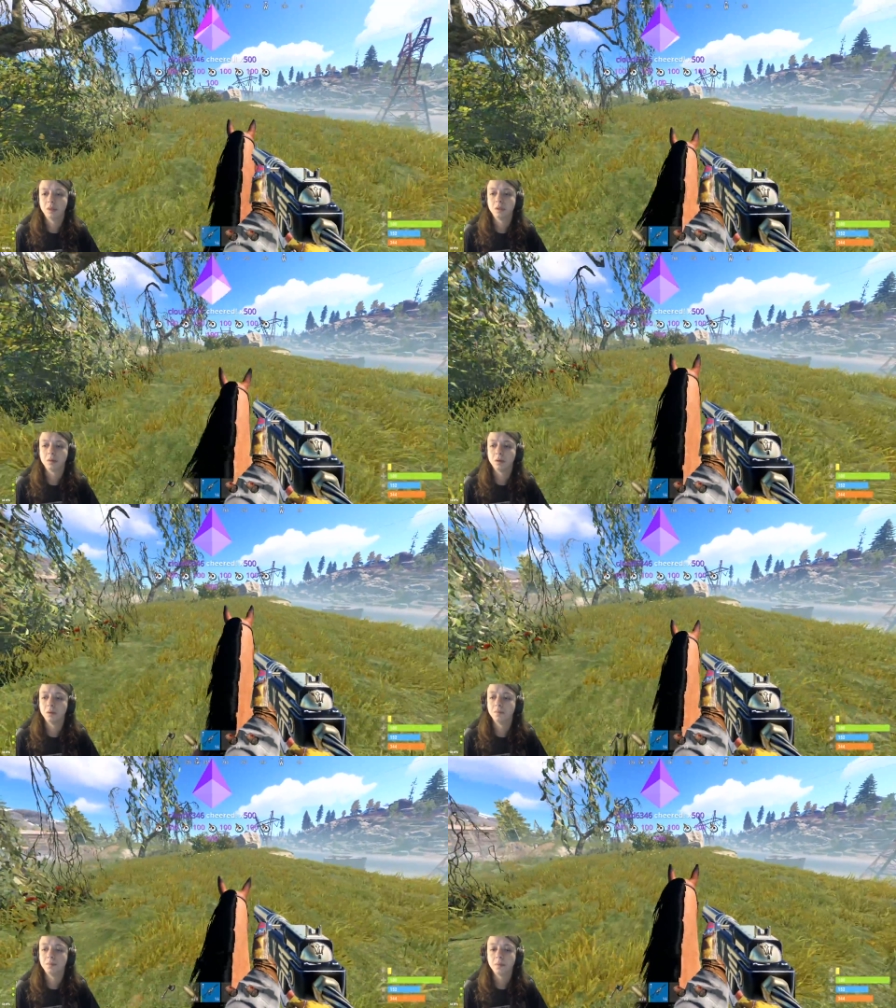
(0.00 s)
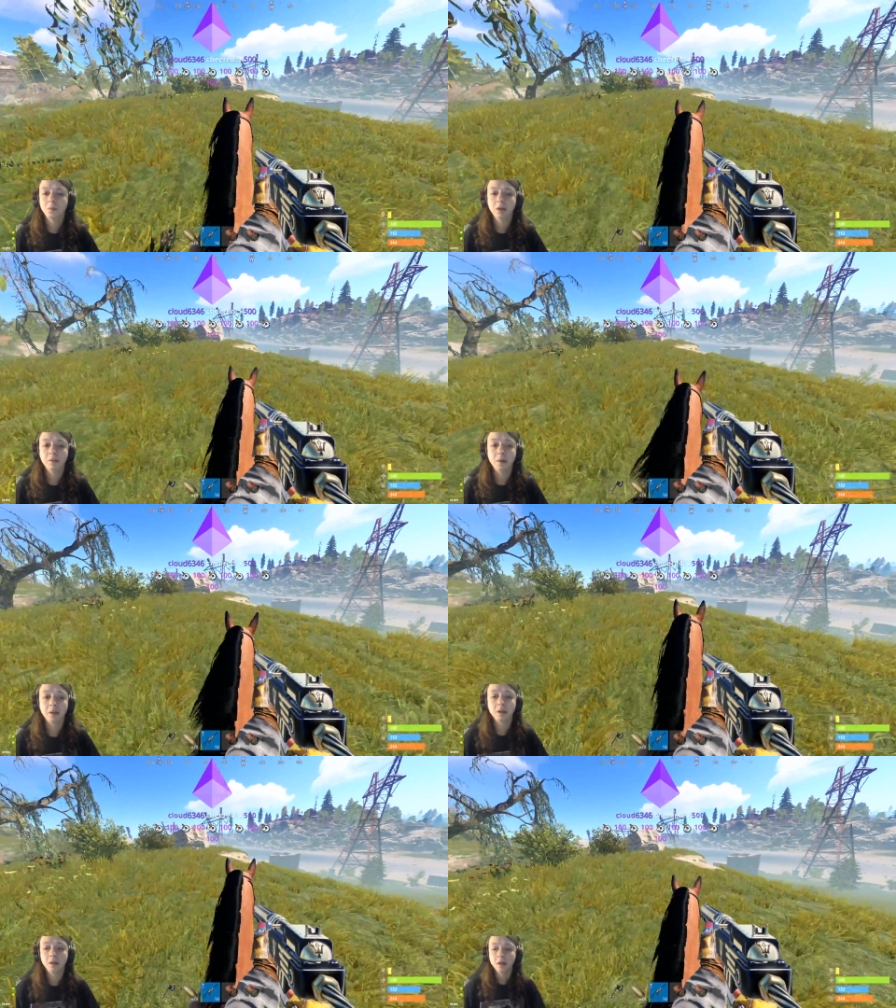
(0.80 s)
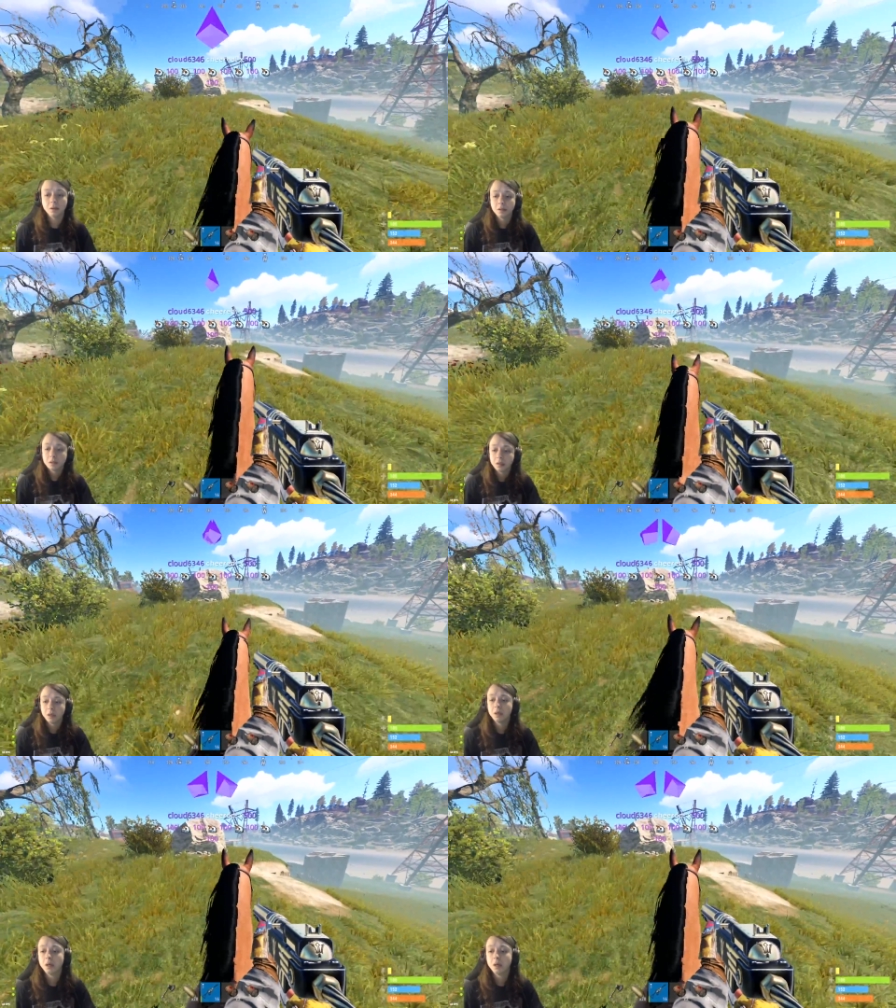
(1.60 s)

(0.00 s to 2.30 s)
It's okay. We have a oh, python. kid. I mean, I didn't,